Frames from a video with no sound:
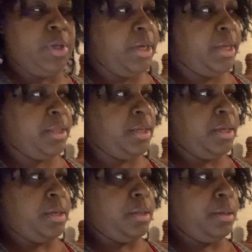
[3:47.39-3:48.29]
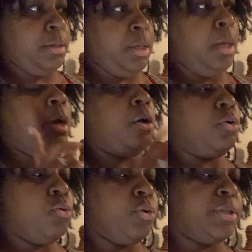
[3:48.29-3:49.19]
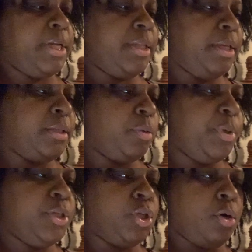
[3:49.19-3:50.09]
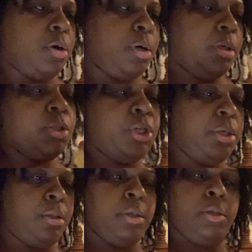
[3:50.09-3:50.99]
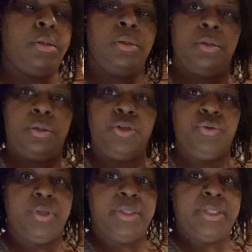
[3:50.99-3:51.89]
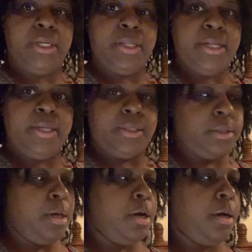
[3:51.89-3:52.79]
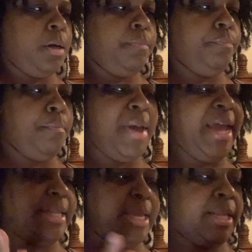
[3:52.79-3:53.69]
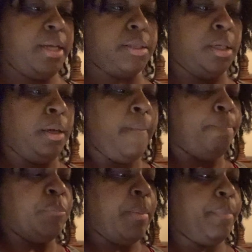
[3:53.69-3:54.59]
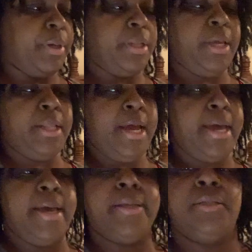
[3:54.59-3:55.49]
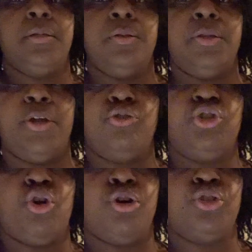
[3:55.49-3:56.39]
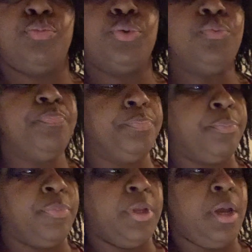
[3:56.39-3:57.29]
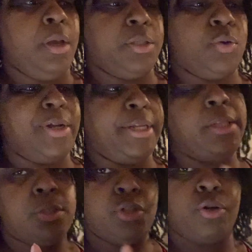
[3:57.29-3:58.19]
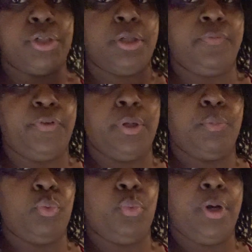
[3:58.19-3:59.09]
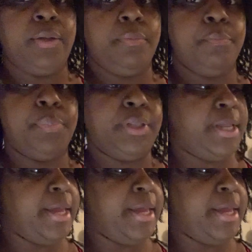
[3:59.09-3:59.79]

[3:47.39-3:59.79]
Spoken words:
And then, of course, it needs to be charged. You can see that it's magnetic, but they're chargeable. So I need to charge it up for number one, but they